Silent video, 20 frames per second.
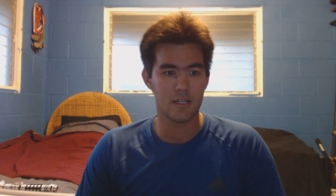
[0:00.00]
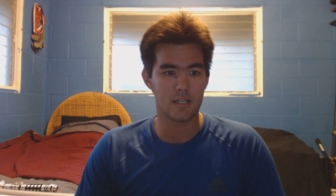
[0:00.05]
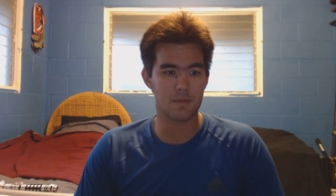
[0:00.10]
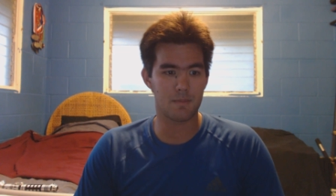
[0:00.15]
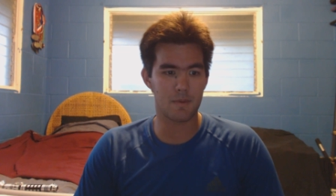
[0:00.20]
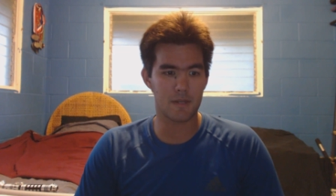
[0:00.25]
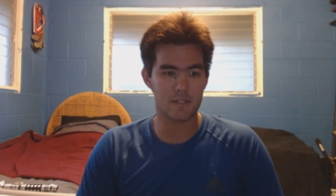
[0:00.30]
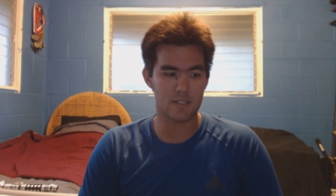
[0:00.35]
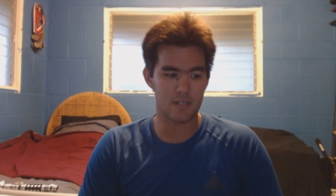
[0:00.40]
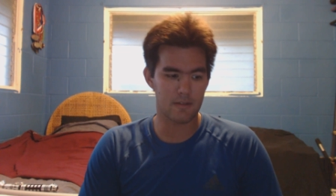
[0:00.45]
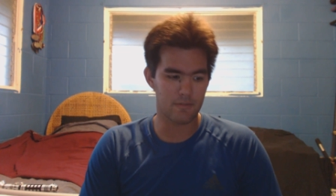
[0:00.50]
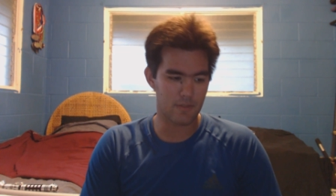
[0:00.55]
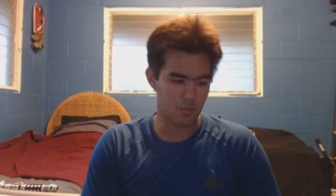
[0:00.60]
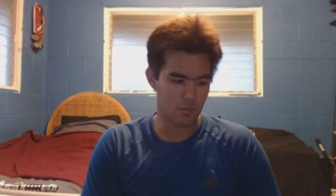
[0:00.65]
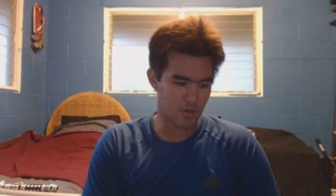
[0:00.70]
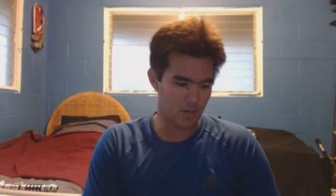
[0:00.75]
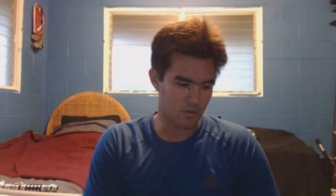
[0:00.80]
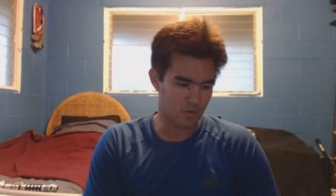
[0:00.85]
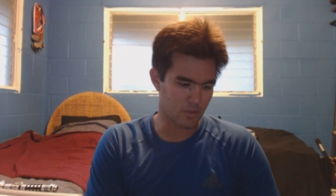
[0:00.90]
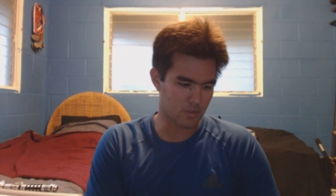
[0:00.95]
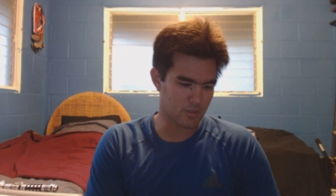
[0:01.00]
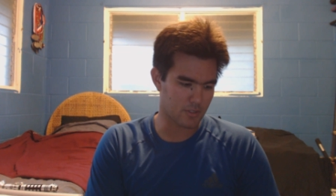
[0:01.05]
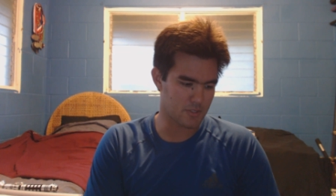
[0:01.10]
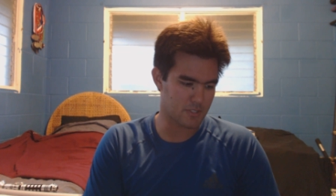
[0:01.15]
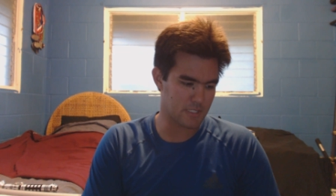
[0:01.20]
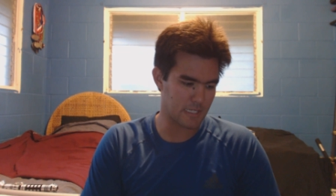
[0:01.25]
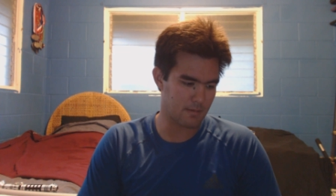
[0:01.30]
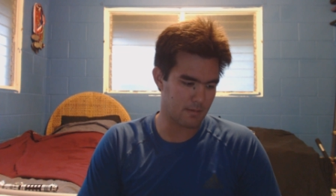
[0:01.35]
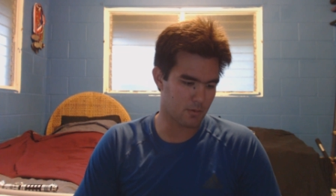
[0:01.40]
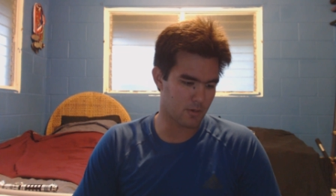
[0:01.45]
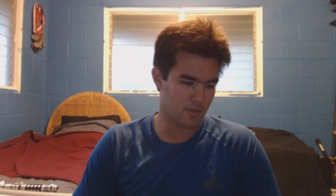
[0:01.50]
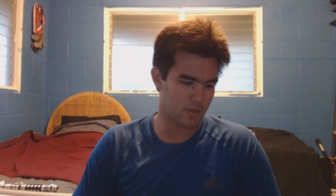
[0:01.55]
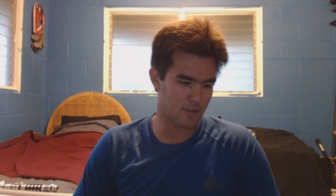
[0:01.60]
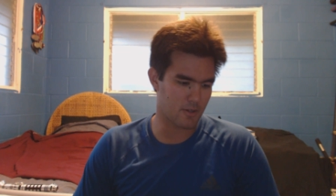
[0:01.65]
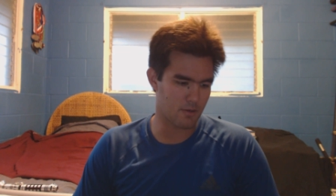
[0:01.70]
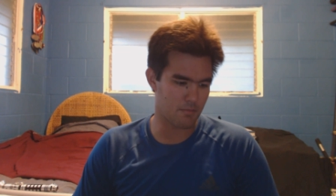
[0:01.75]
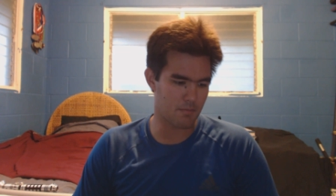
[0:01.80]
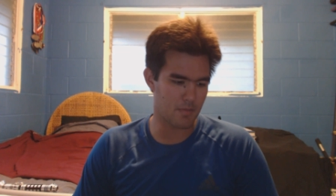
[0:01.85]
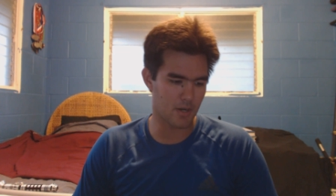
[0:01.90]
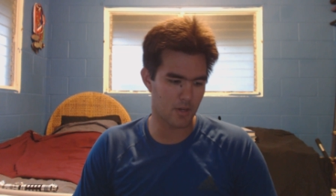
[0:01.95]
Depends on if they want to hook their saber onto
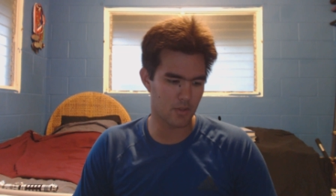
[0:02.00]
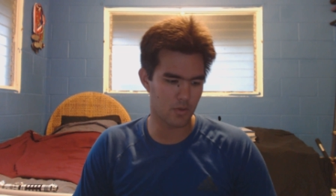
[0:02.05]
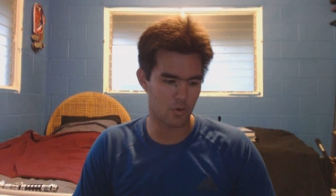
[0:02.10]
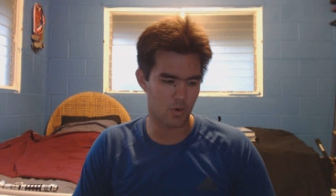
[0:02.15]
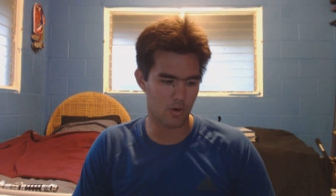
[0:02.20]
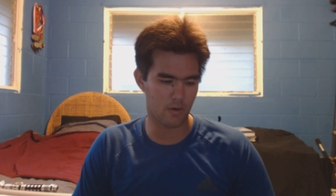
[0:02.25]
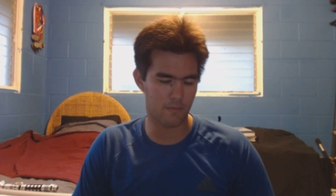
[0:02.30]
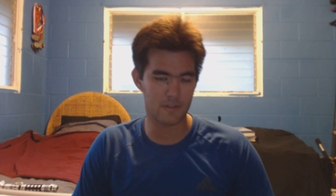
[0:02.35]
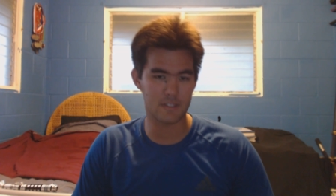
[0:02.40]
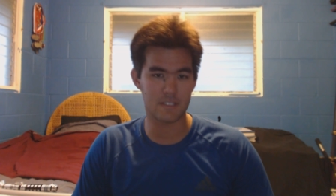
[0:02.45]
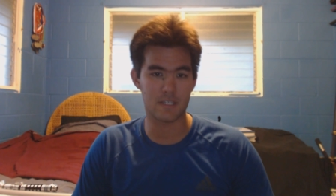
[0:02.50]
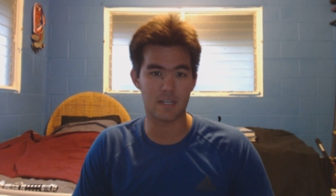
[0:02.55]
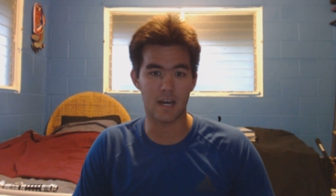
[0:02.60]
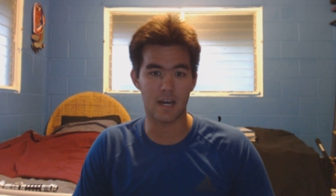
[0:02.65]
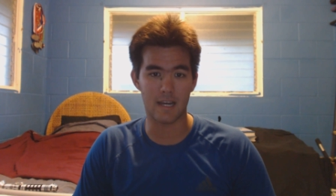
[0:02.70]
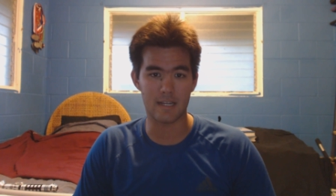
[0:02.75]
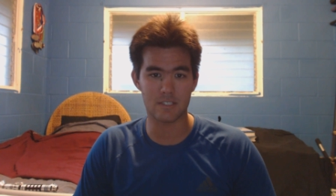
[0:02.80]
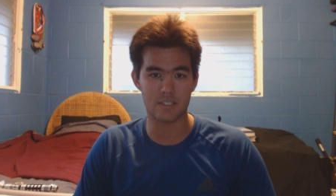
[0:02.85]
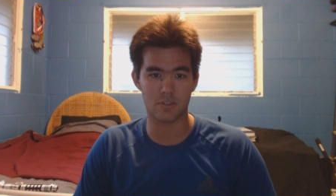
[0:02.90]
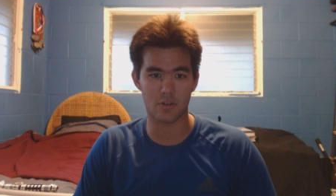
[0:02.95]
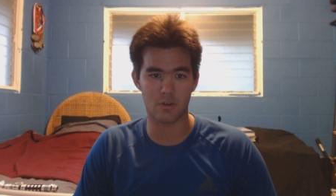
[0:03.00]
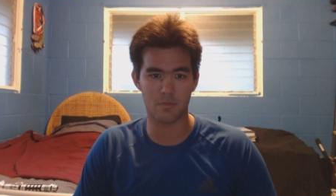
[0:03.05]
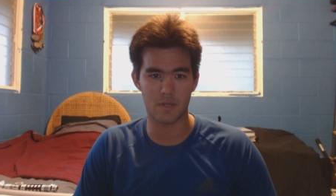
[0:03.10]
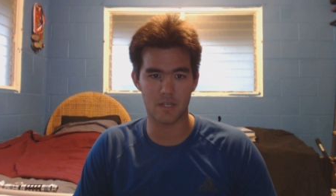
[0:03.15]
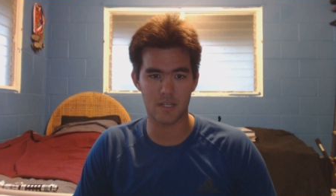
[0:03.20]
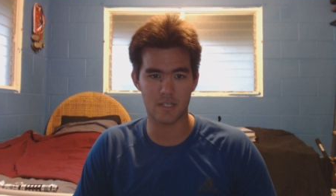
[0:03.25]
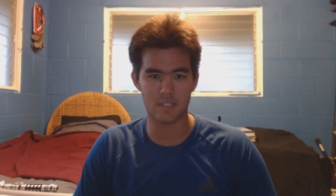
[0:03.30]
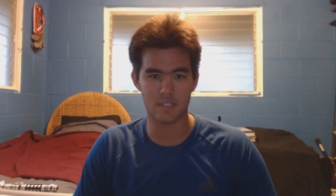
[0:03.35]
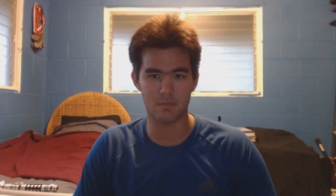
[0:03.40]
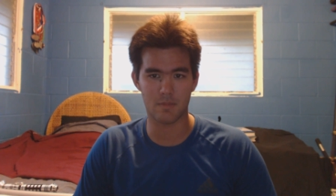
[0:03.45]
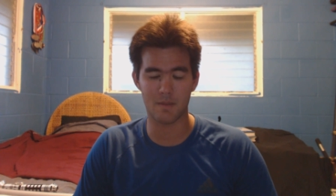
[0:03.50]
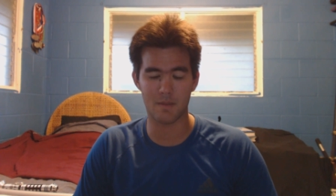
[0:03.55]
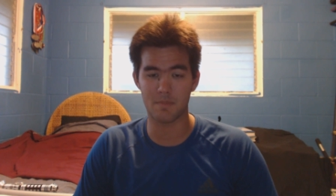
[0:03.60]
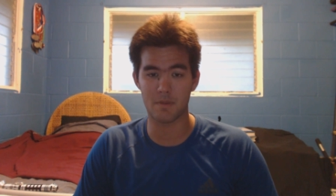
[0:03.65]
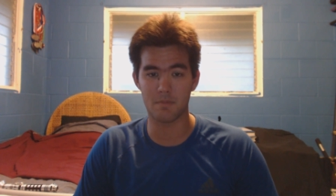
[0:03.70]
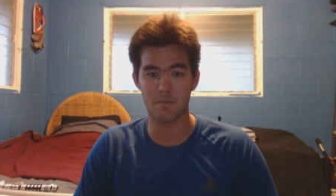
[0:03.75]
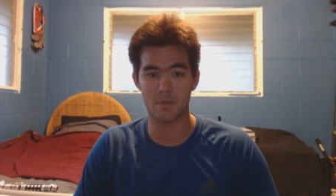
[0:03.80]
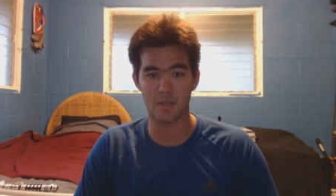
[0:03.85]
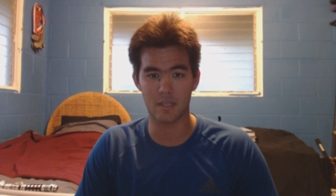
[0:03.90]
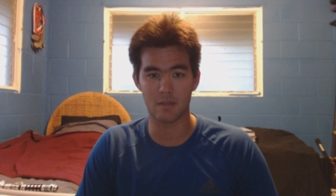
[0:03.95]
their belt or if it's an eyesore because it might
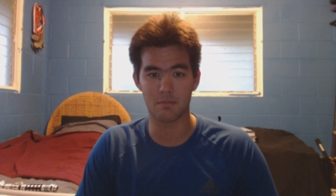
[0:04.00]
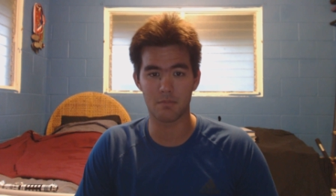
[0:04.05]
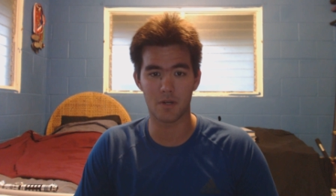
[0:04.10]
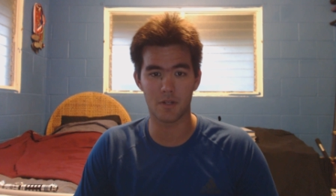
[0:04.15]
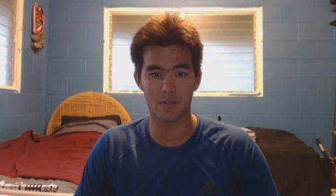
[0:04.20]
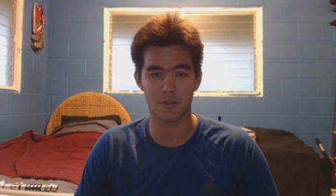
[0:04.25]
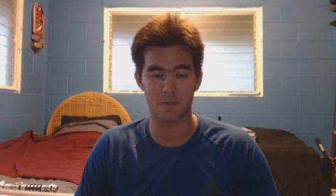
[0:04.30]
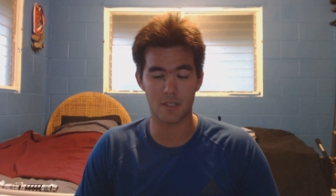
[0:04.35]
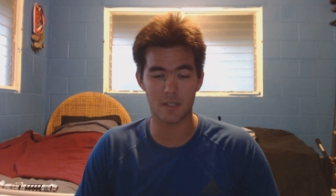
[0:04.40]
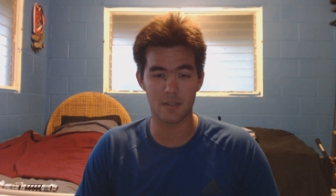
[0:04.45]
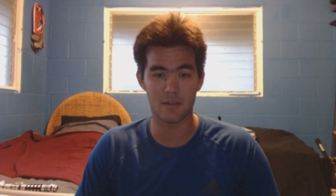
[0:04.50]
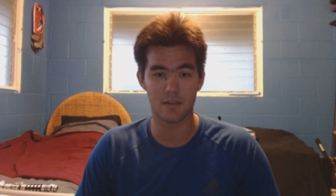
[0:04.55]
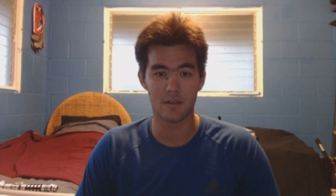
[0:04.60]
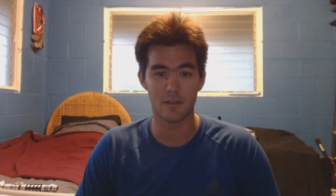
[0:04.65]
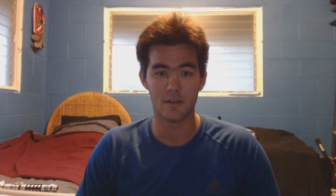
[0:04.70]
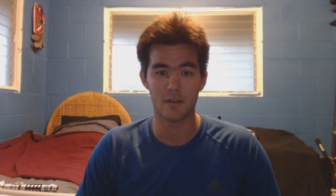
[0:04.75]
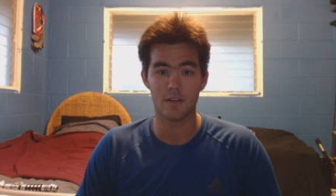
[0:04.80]
be big and bulky.